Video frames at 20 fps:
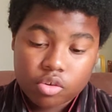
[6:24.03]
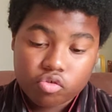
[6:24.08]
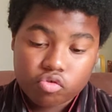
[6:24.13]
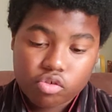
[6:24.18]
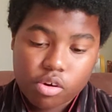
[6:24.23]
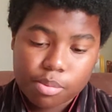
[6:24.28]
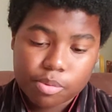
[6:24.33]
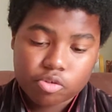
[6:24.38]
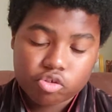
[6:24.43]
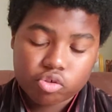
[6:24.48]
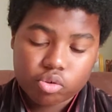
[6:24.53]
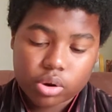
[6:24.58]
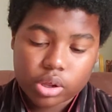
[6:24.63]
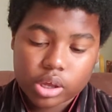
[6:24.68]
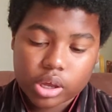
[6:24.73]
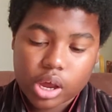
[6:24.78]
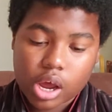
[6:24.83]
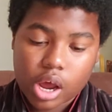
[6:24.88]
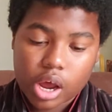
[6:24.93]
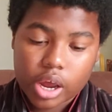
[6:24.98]
Troubleshooting
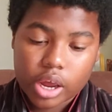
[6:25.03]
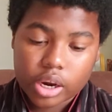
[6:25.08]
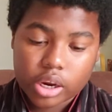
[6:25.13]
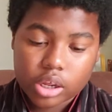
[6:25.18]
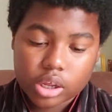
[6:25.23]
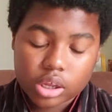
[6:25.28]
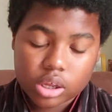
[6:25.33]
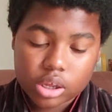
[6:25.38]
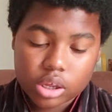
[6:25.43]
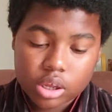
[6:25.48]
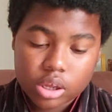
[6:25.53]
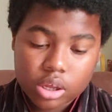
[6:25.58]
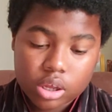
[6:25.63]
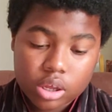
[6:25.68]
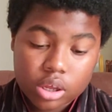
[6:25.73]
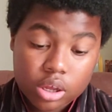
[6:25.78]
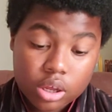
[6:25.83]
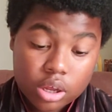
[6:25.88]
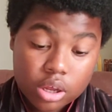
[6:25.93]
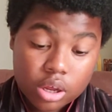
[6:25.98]
guide,
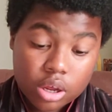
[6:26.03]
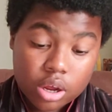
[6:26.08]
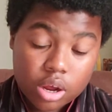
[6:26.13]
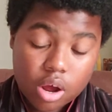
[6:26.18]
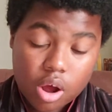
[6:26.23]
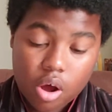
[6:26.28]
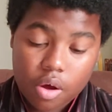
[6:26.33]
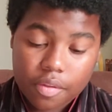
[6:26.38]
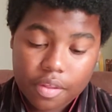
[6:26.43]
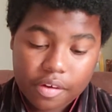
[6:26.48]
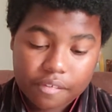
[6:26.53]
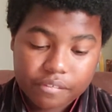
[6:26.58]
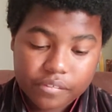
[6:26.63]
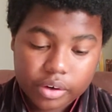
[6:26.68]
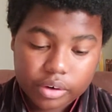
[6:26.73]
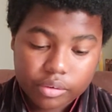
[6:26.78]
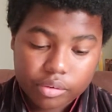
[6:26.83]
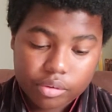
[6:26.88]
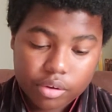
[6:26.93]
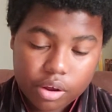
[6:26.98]
all that
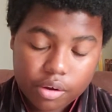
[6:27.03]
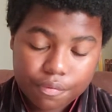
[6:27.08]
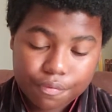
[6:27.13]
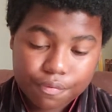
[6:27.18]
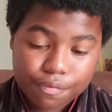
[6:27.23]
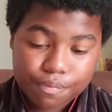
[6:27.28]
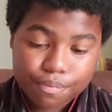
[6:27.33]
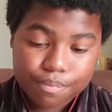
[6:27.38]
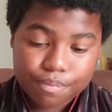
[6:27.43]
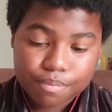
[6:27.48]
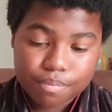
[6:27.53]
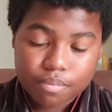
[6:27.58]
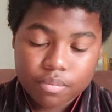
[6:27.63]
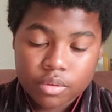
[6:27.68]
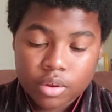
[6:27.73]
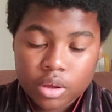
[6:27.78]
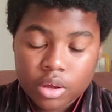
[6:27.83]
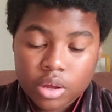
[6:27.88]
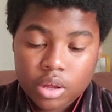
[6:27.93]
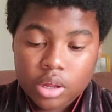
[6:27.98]
fun stuff.
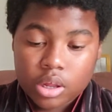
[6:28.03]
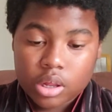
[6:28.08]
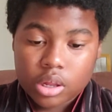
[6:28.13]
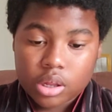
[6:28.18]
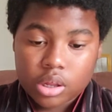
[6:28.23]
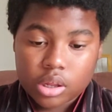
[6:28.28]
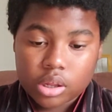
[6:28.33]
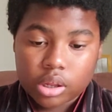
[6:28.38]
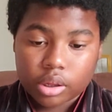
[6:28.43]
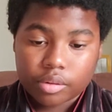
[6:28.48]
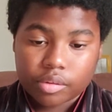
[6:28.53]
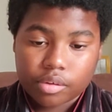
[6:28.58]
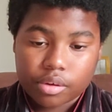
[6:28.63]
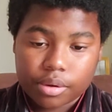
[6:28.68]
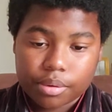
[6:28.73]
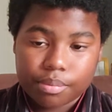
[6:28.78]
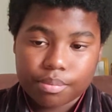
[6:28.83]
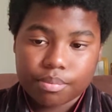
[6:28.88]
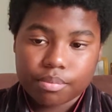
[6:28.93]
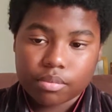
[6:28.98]
Let's
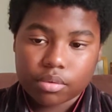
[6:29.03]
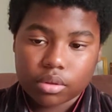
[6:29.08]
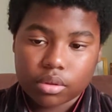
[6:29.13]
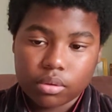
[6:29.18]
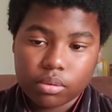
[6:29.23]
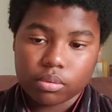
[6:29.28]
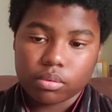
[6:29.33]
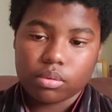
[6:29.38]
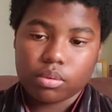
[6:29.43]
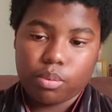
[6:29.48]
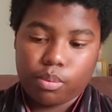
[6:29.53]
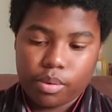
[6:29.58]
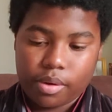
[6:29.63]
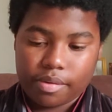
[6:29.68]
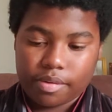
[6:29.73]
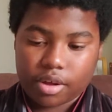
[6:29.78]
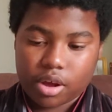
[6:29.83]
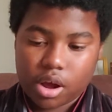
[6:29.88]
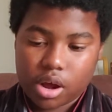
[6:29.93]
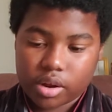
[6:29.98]
see. We
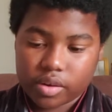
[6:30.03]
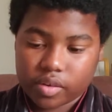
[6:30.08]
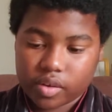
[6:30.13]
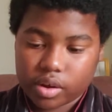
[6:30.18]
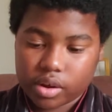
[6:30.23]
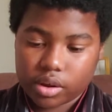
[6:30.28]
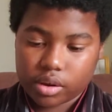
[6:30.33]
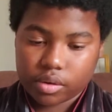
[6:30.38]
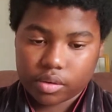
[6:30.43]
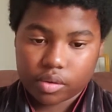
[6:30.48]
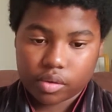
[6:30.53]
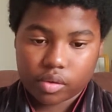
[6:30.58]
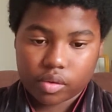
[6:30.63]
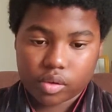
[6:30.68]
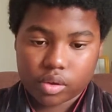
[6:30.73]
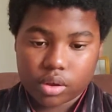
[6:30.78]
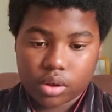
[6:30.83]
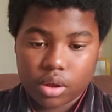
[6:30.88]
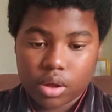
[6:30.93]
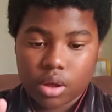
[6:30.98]
have the
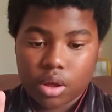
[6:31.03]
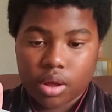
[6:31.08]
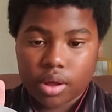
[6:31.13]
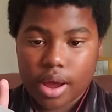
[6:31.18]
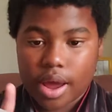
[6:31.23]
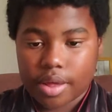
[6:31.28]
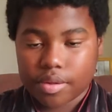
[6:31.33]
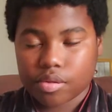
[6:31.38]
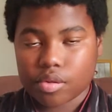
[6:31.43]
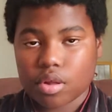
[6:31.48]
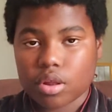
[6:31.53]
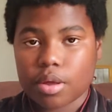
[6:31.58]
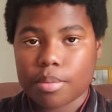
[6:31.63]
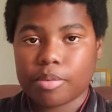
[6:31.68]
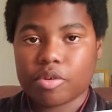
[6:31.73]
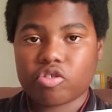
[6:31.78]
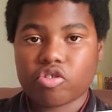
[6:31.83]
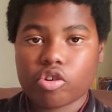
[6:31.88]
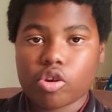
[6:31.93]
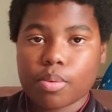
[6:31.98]
contents. So let
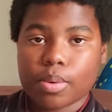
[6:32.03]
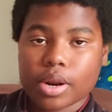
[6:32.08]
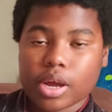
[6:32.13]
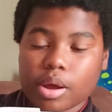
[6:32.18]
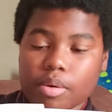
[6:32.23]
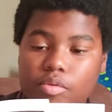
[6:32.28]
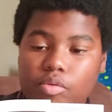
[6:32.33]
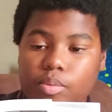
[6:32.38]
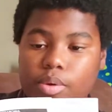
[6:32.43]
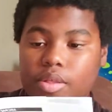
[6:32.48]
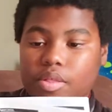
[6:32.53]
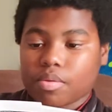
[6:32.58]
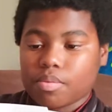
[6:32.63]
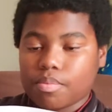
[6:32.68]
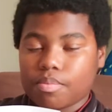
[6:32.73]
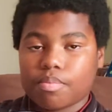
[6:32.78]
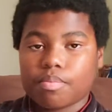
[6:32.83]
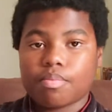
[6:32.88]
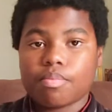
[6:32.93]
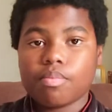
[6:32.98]
me show you what it comes
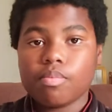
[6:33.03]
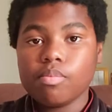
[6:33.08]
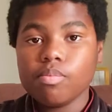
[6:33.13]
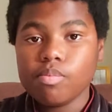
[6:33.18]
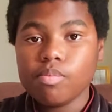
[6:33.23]
with.